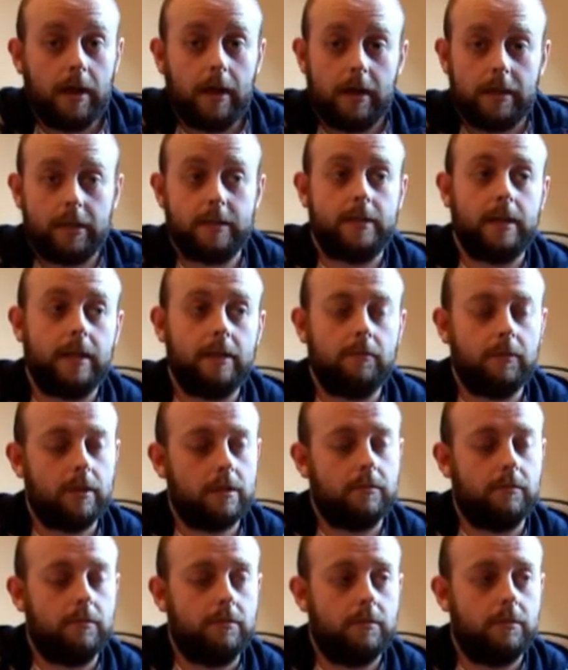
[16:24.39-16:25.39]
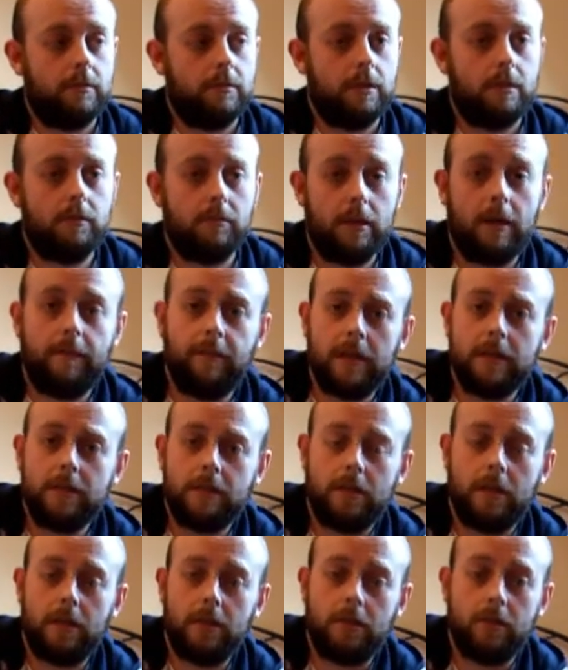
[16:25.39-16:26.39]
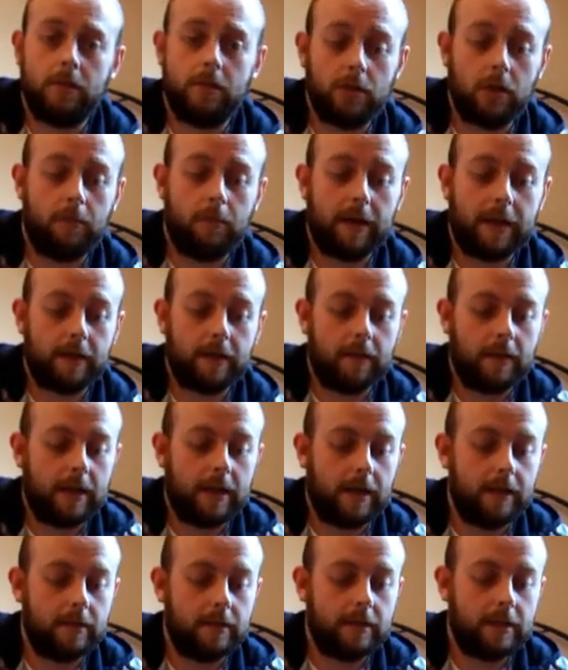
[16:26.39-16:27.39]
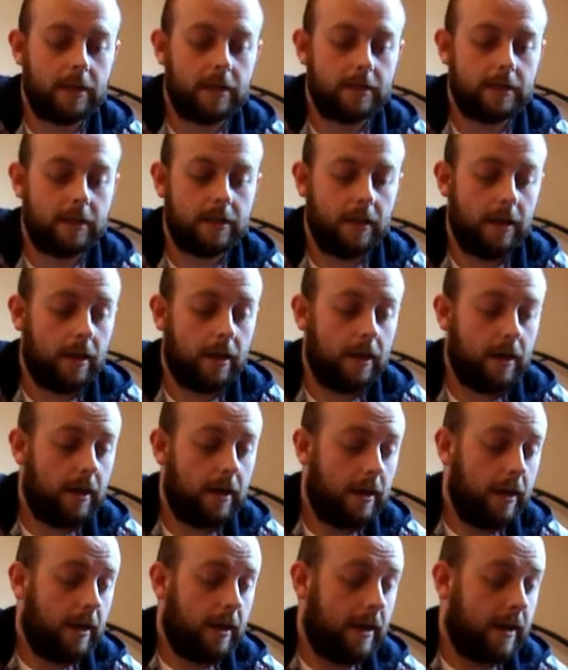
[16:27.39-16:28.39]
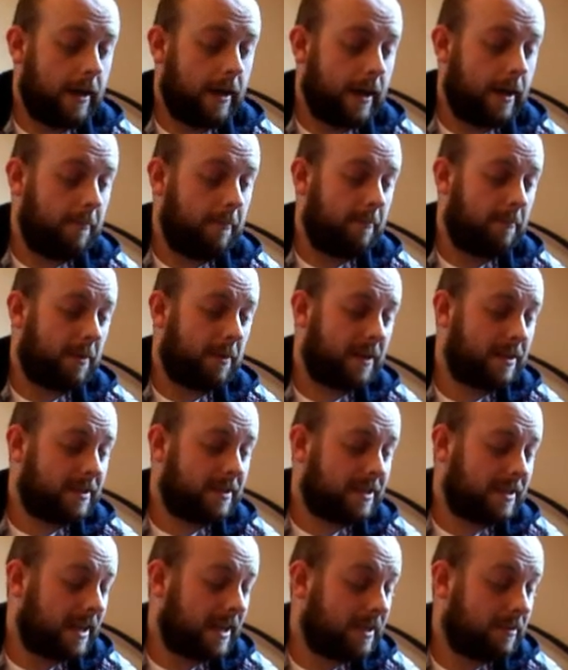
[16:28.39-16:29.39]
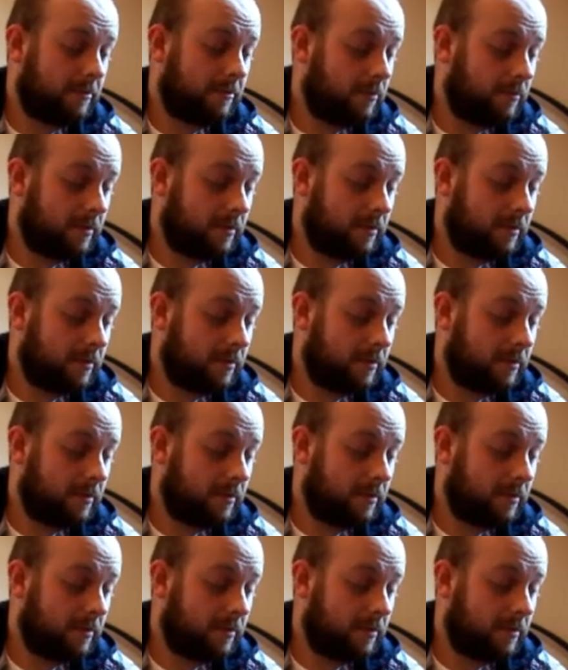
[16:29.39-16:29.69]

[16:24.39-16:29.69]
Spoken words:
Just think, wow, you know, they've actually done a good job. I could get into this. But I don't know.